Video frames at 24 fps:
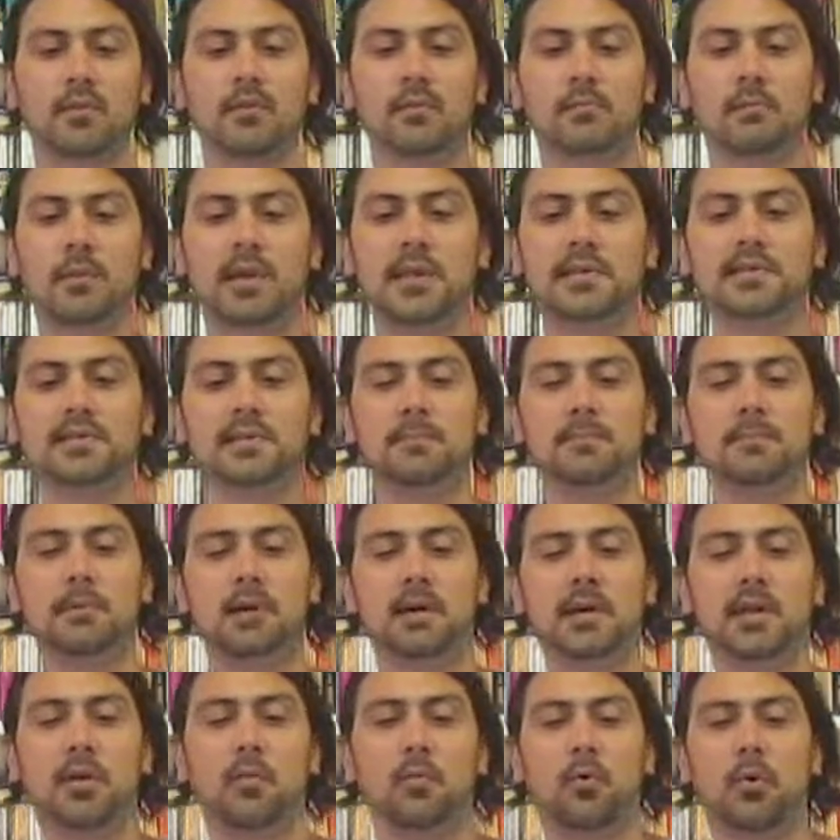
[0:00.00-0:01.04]
made some
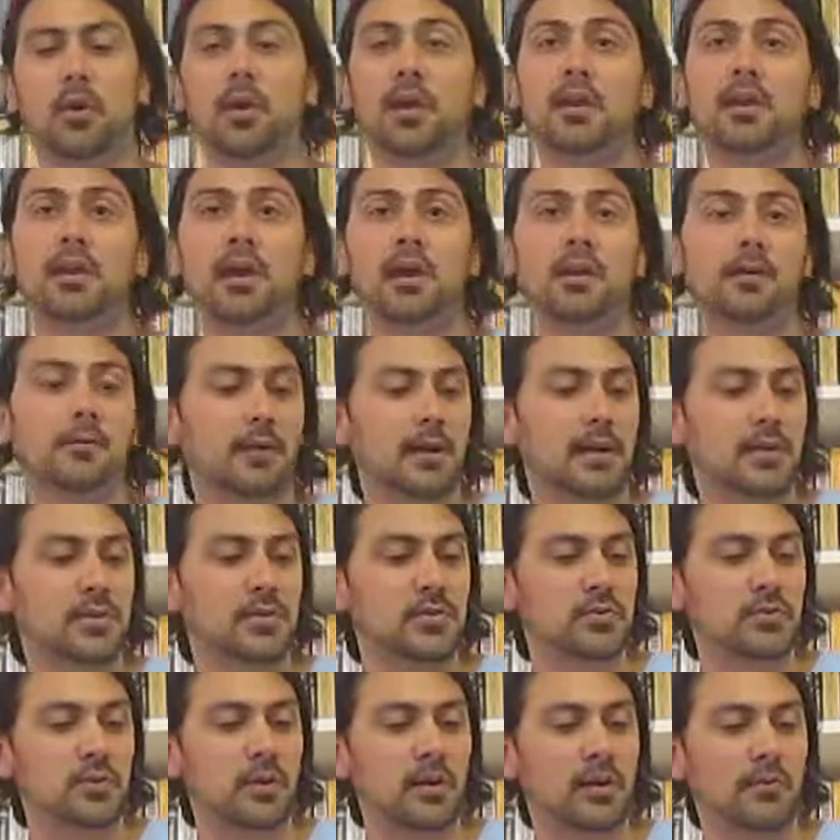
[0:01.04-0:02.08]
money working at a
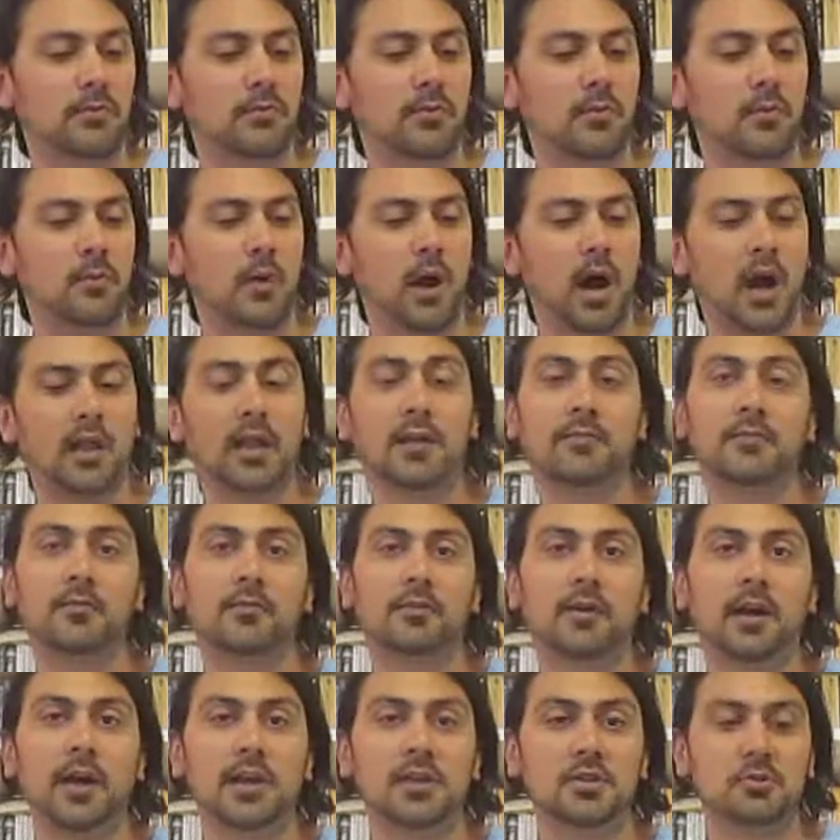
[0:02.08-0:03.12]
restaurant for a while after
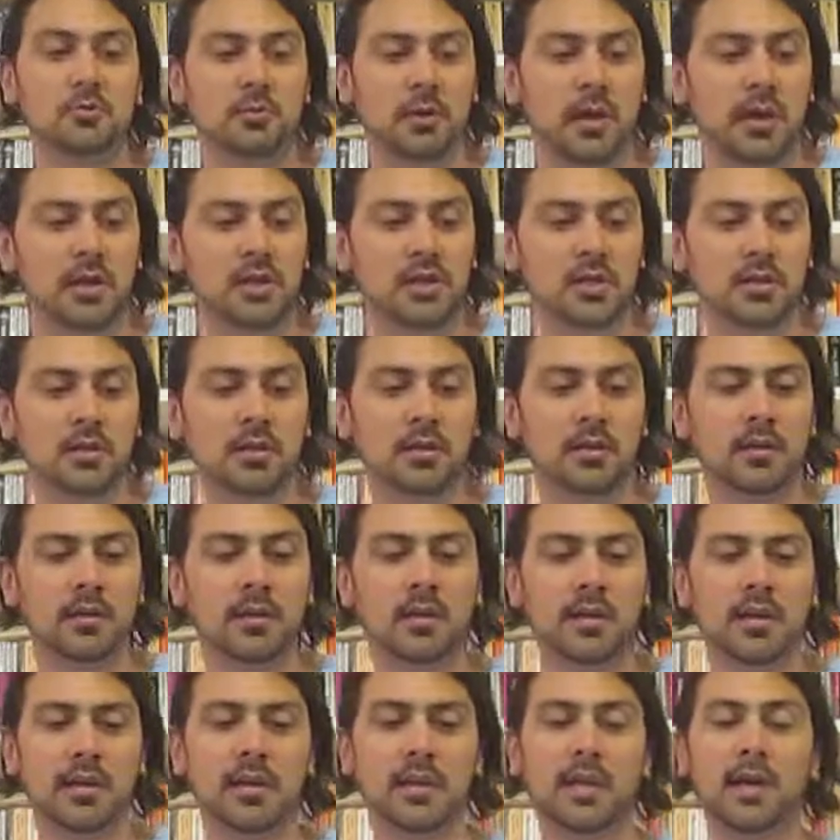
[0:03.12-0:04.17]
graduation,
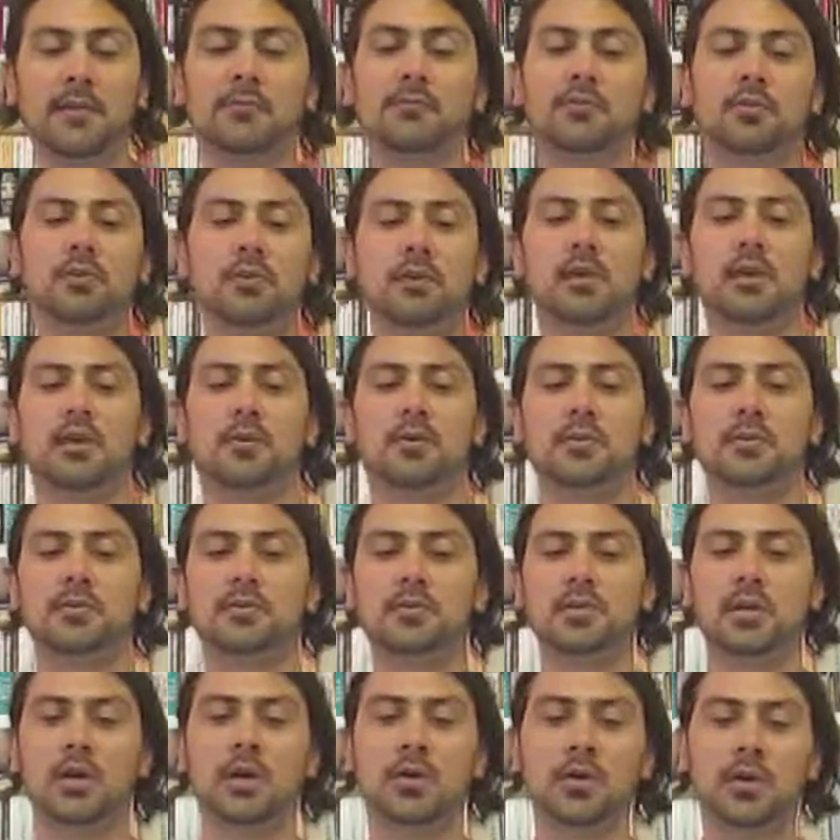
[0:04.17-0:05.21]
and after a year or
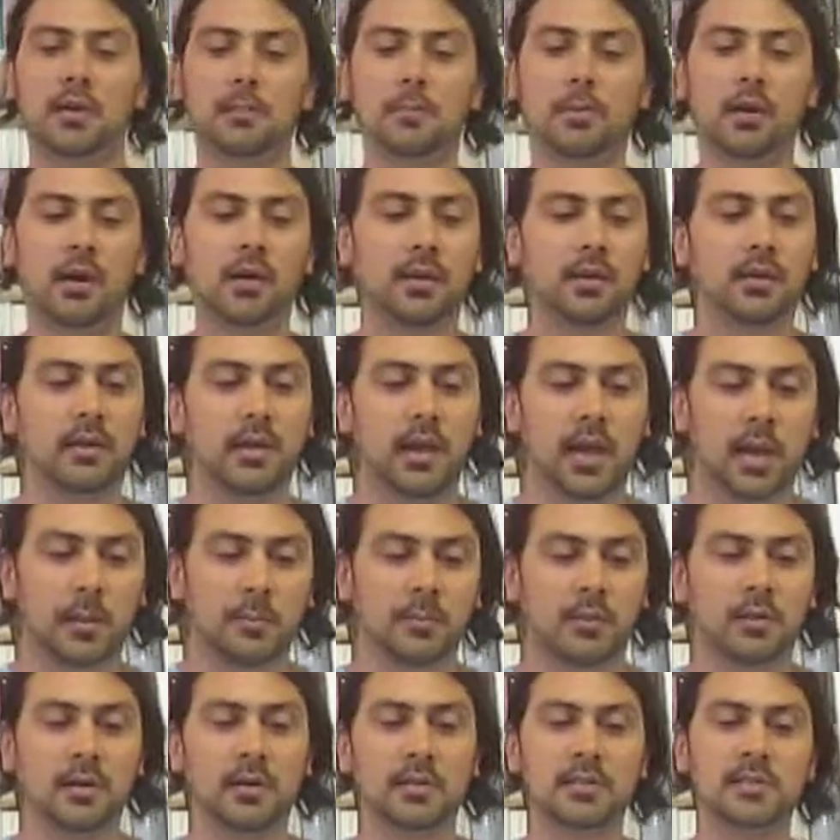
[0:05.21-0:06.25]
so he bought a
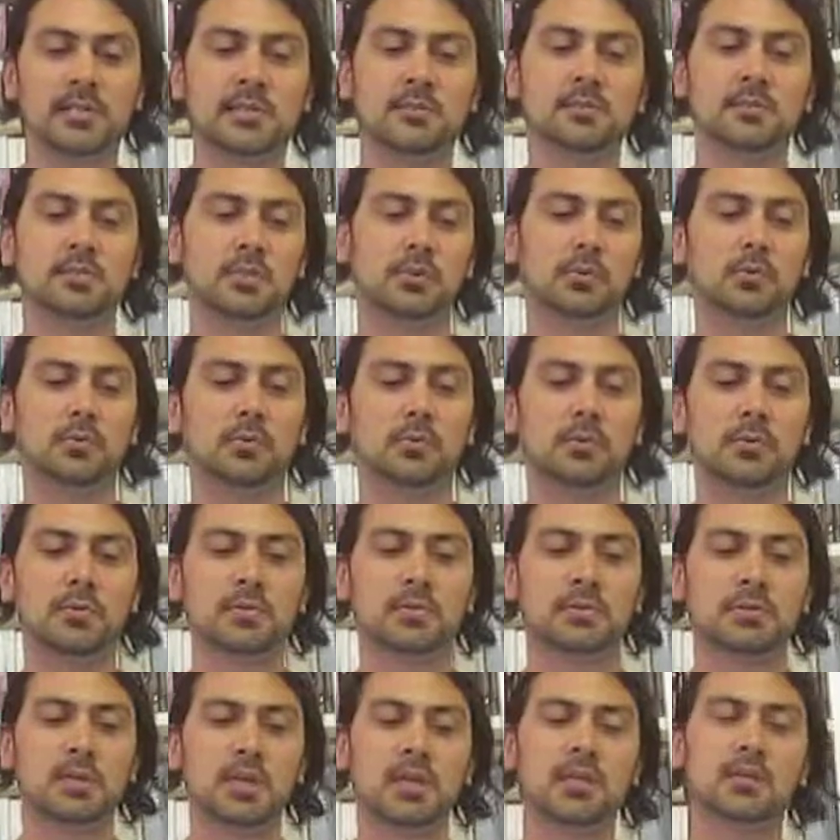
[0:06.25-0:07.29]
camera and some
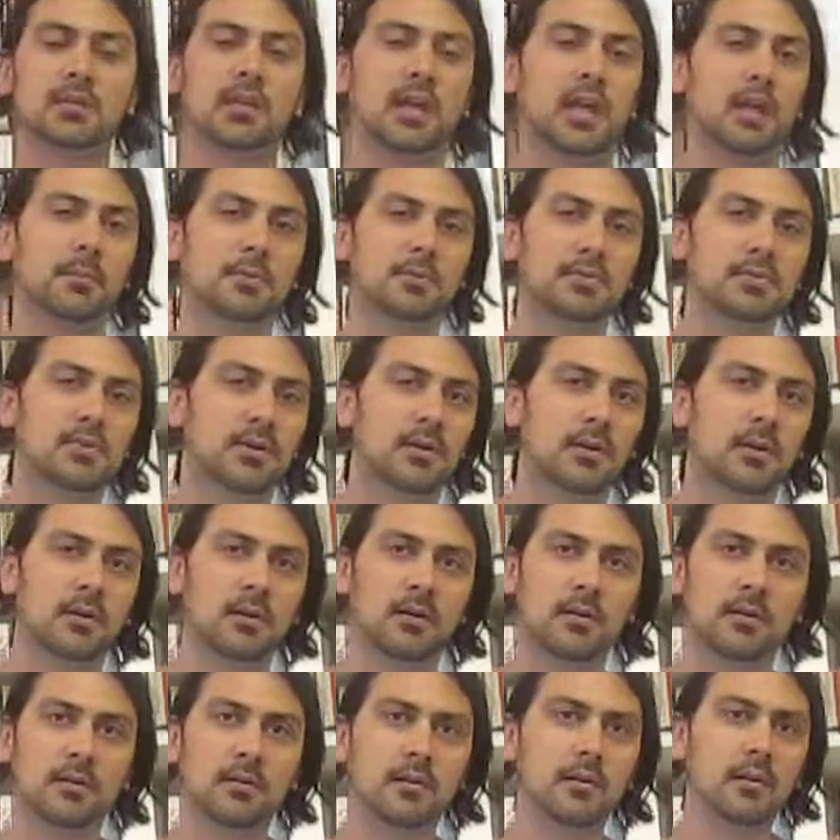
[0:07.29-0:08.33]
tools, table
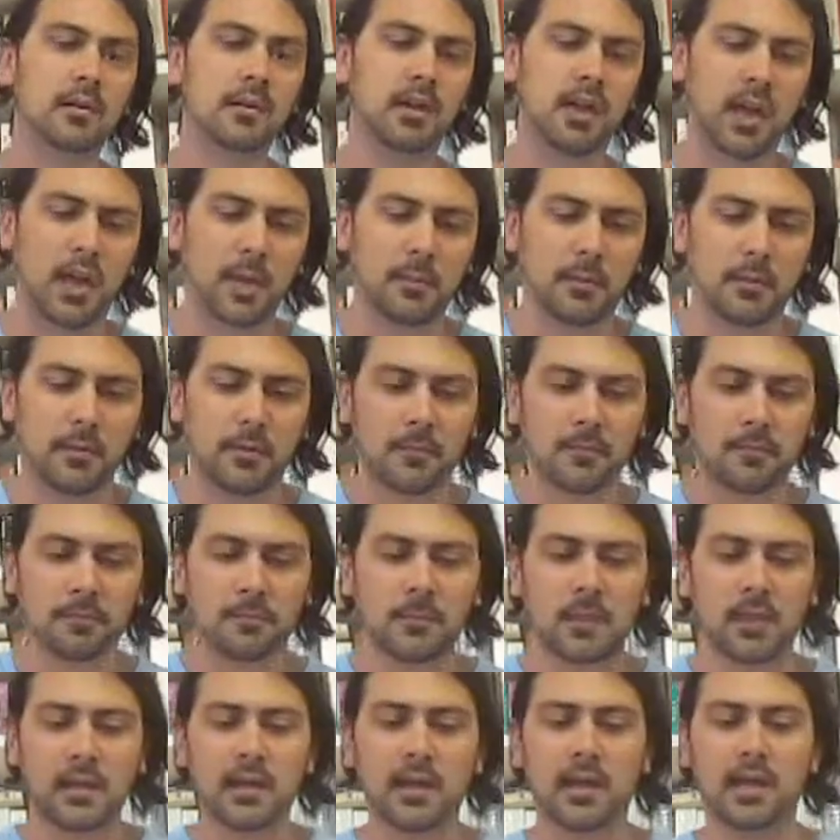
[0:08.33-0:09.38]
saw, a hammer,
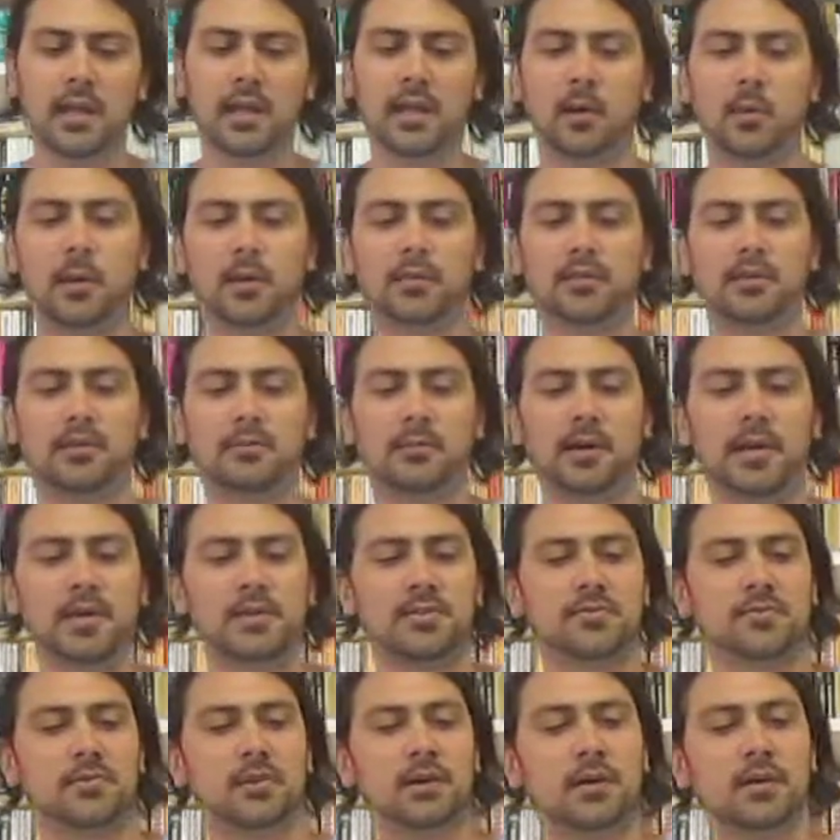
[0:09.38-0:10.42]
and he quit the
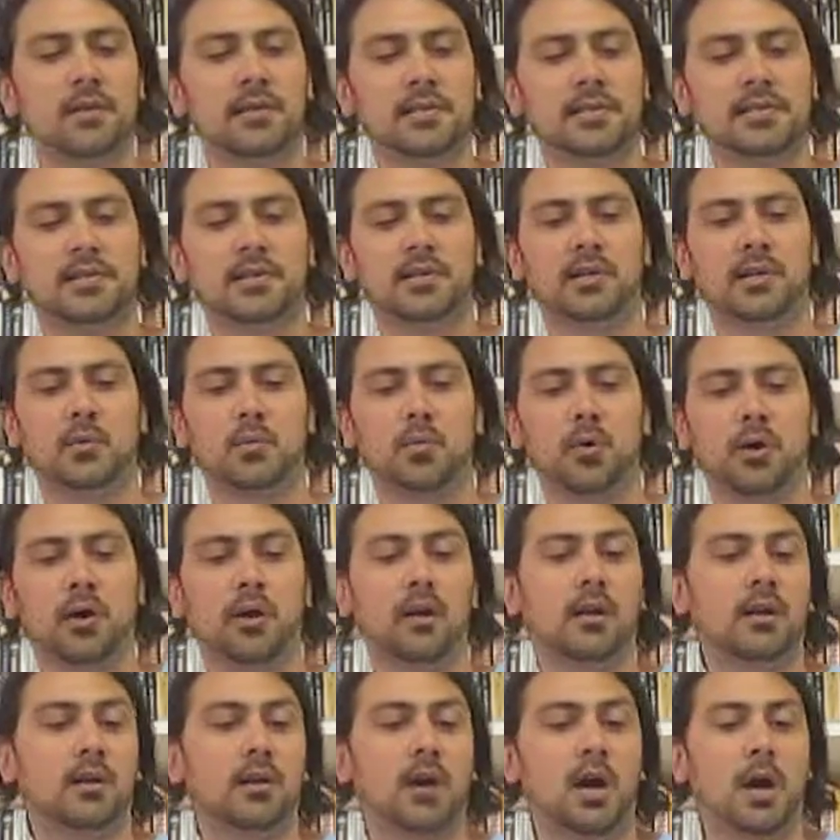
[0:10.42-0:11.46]
restaurant and started working
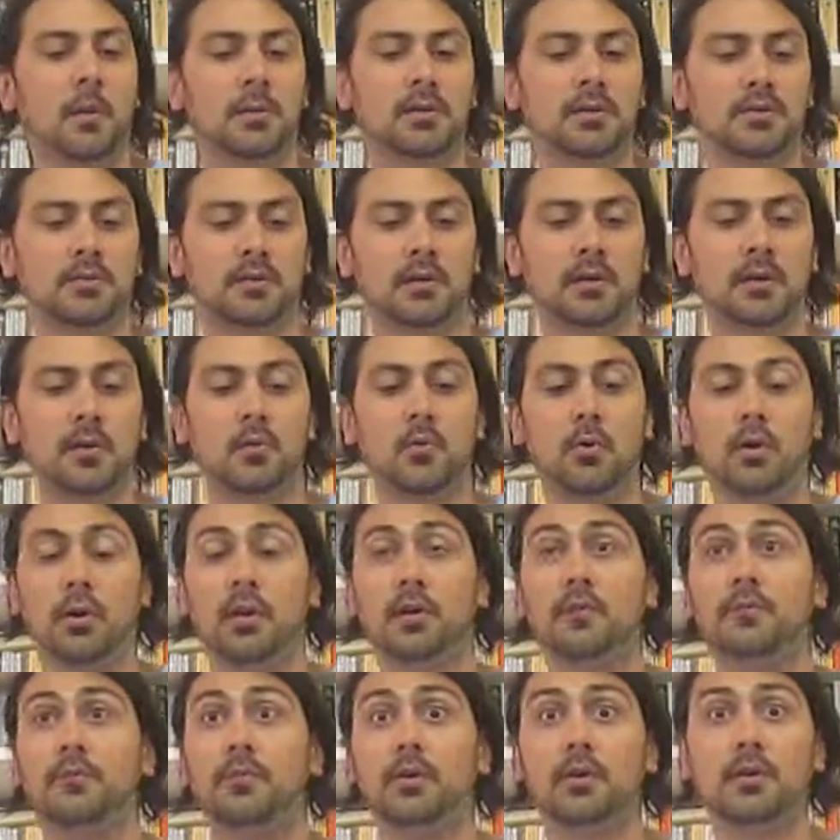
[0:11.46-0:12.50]
in carpentry,
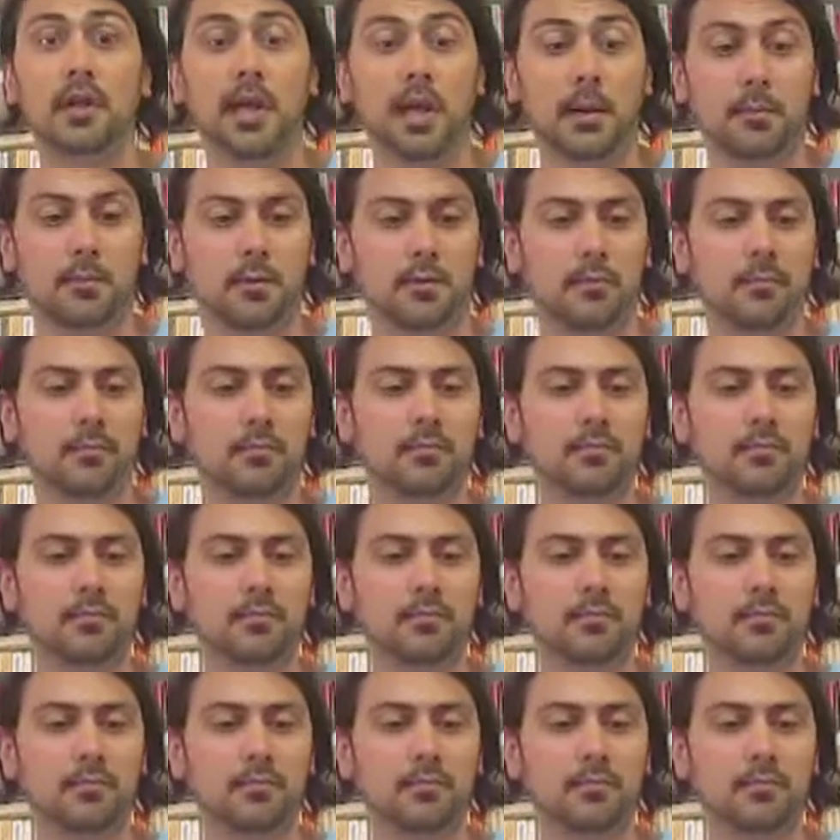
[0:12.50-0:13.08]
working for a neighbor.